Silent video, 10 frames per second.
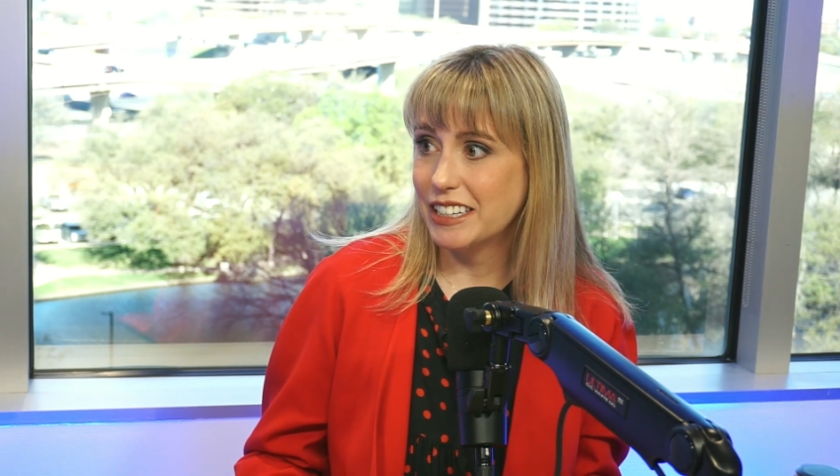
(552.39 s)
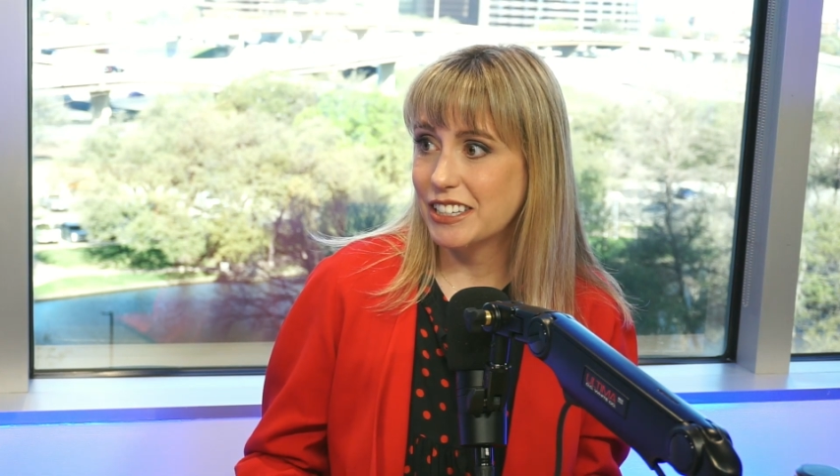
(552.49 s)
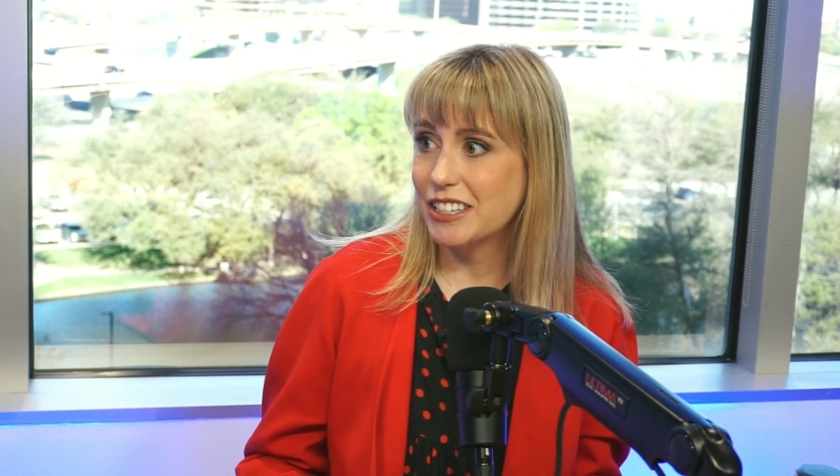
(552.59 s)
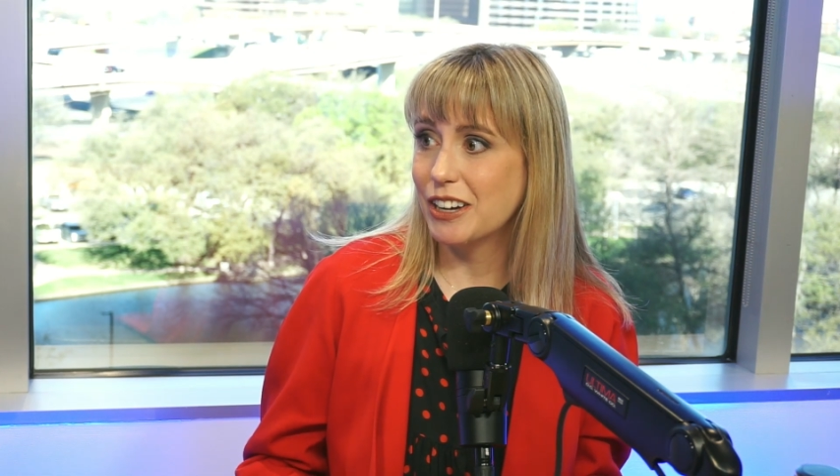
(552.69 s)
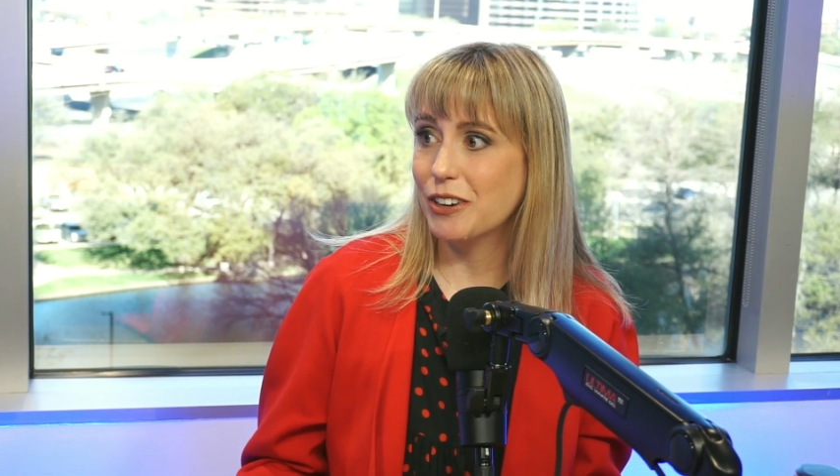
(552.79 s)

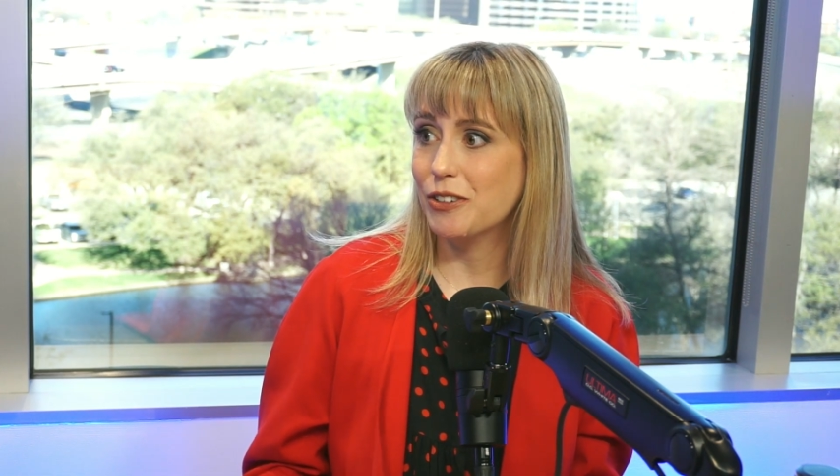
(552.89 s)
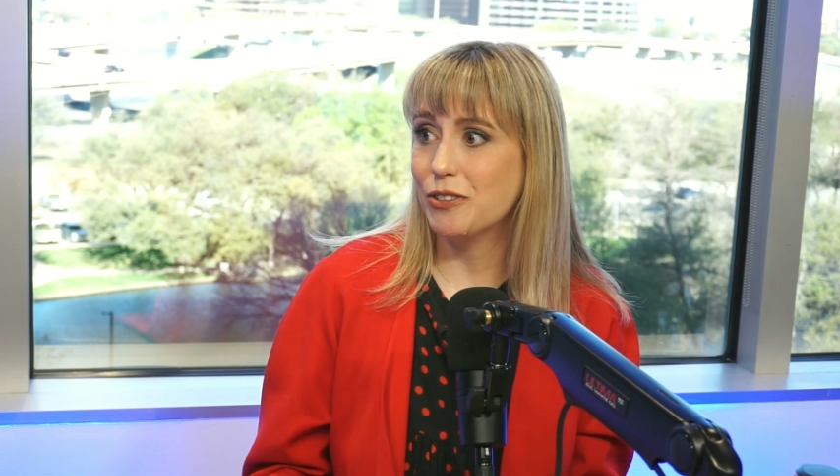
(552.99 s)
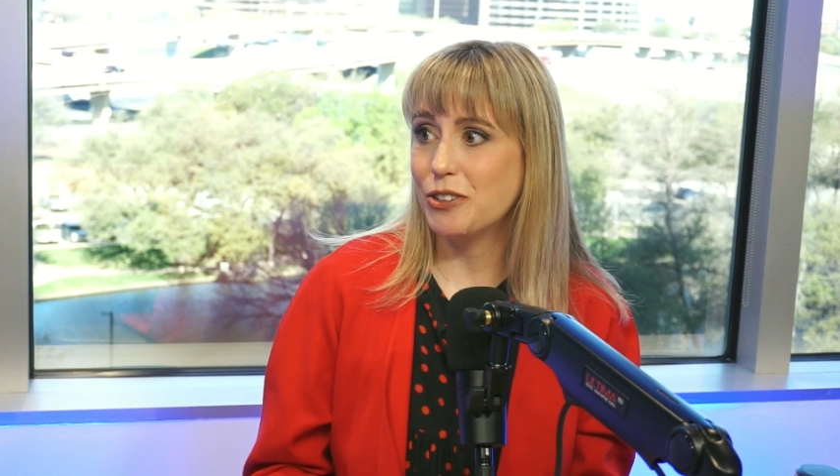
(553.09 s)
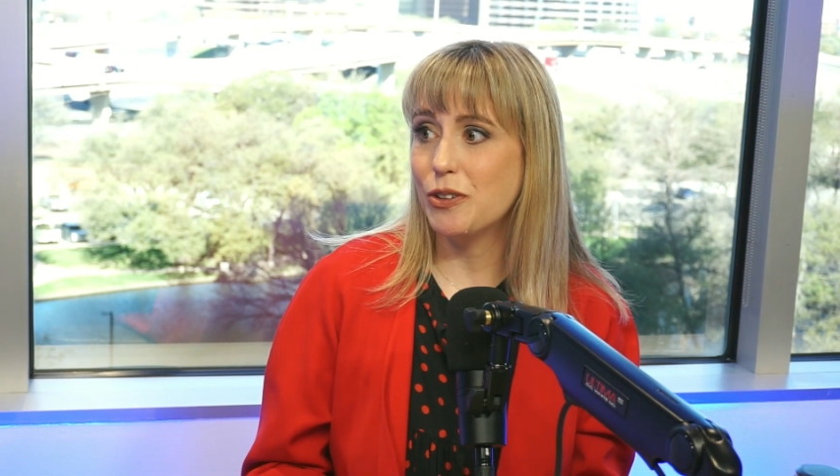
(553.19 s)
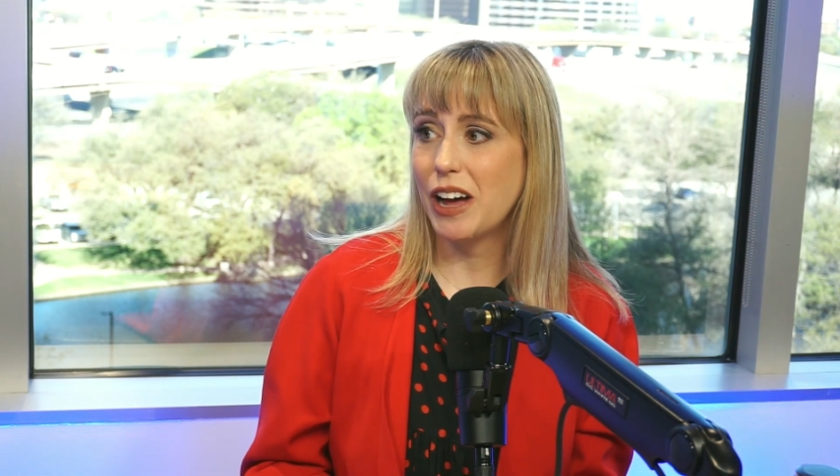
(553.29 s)
So
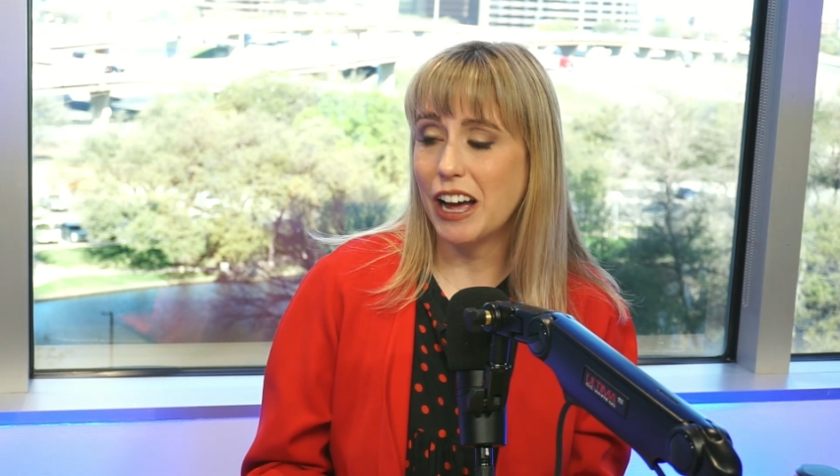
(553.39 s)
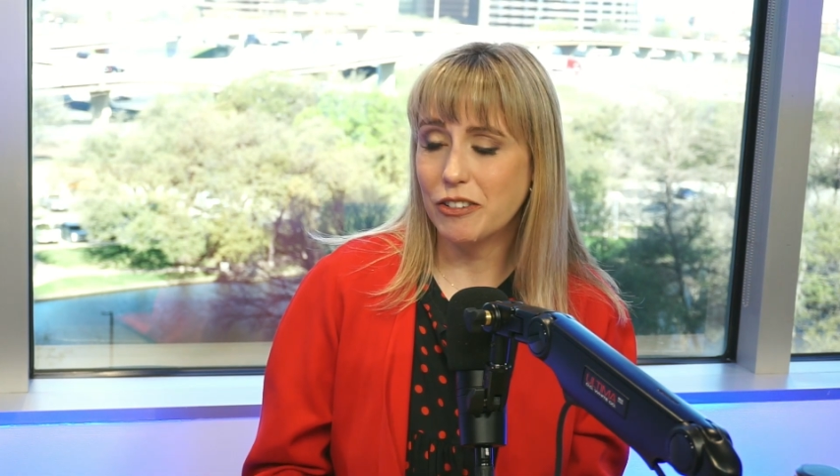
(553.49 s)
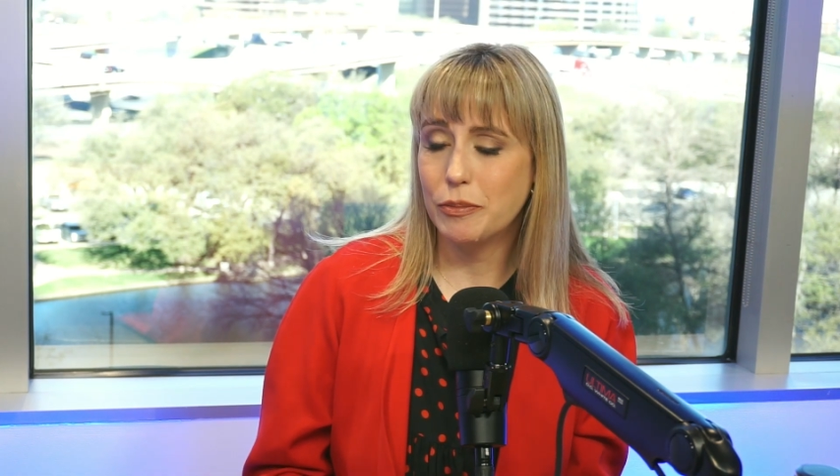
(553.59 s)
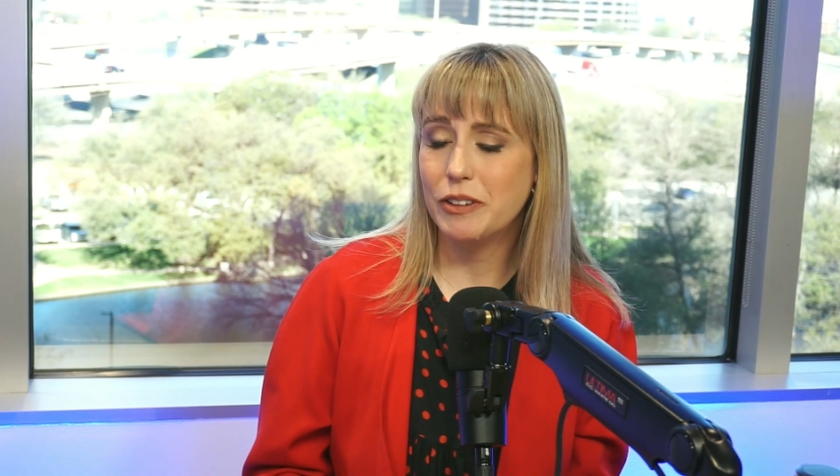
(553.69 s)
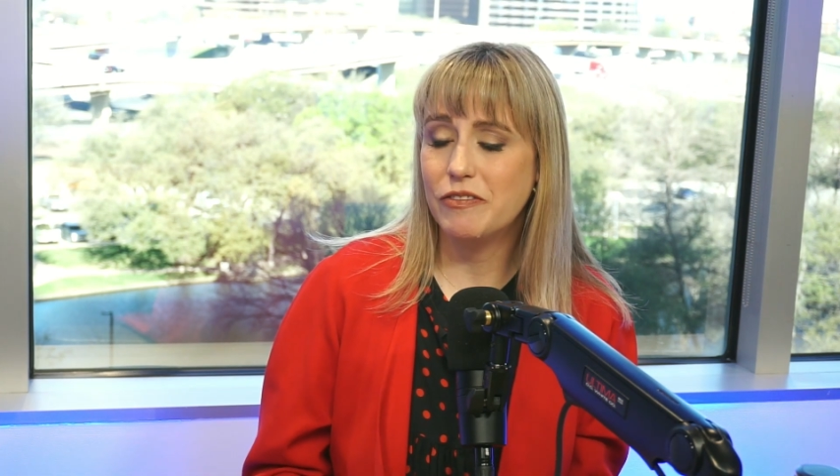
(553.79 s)
you have to be